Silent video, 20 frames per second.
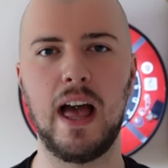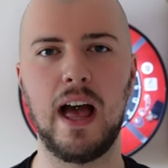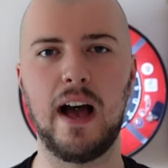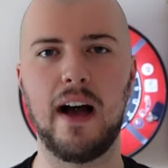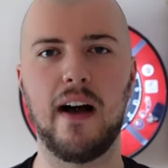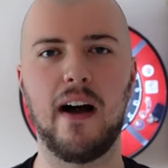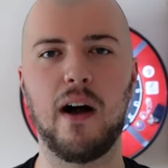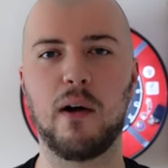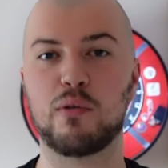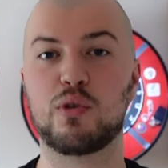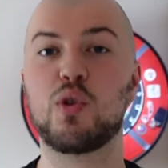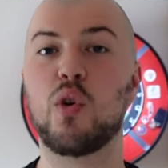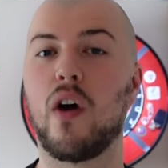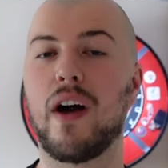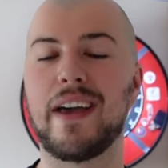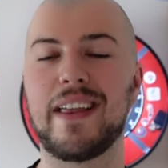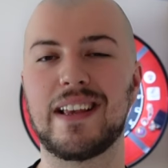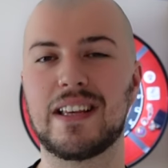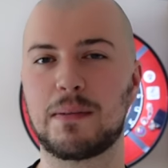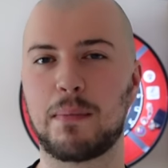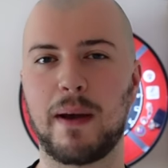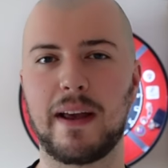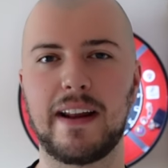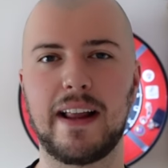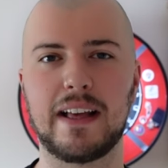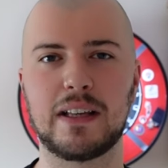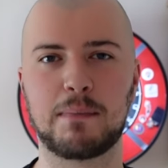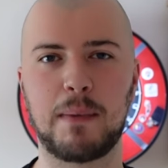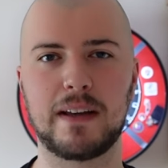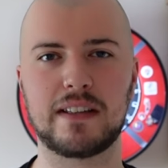I'll try and explain
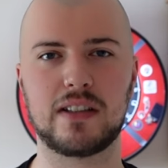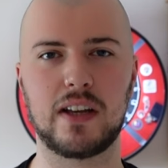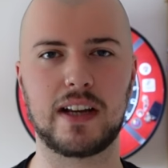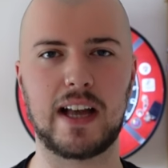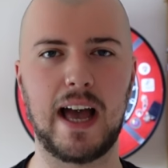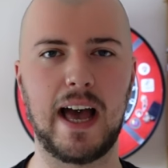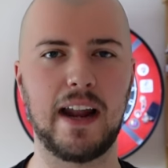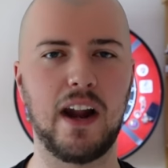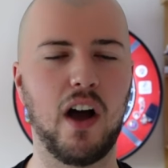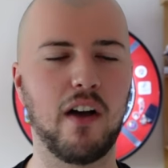it as best I can.